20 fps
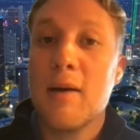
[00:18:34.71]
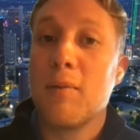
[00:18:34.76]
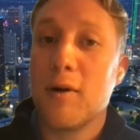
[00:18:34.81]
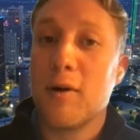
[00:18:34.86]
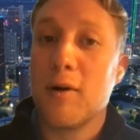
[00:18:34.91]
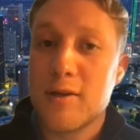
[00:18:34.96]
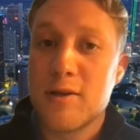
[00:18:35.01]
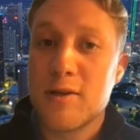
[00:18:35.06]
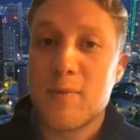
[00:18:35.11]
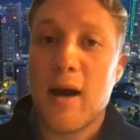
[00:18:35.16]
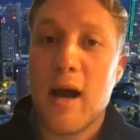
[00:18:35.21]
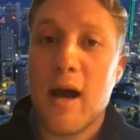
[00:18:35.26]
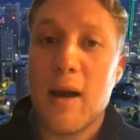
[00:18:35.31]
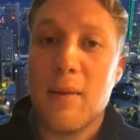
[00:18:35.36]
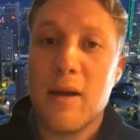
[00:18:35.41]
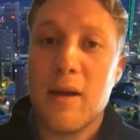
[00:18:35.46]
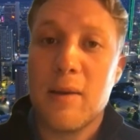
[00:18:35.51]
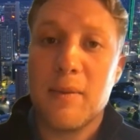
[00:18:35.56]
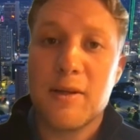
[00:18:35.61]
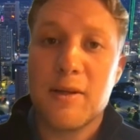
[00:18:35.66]
purchased by
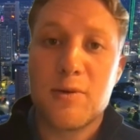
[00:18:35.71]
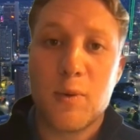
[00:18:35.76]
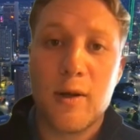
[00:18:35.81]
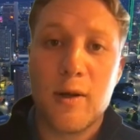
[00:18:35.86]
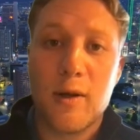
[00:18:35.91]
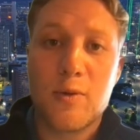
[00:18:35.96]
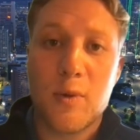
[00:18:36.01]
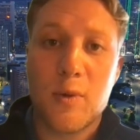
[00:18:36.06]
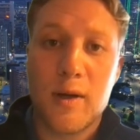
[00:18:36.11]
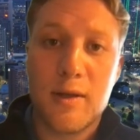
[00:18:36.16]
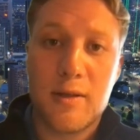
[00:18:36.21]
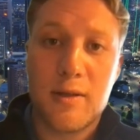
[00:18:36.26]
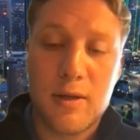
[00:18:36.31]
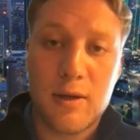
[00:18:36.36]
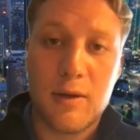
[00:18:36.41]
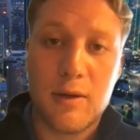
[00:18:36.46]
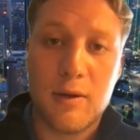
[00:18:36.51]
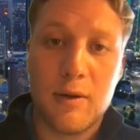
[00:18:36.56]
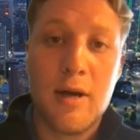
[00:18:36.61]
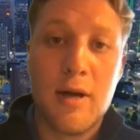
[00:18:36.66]
IBM in
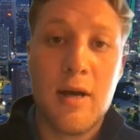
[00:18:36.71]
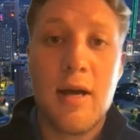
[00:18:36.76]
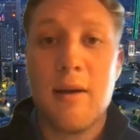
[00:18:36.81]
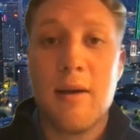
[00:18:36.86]
2022.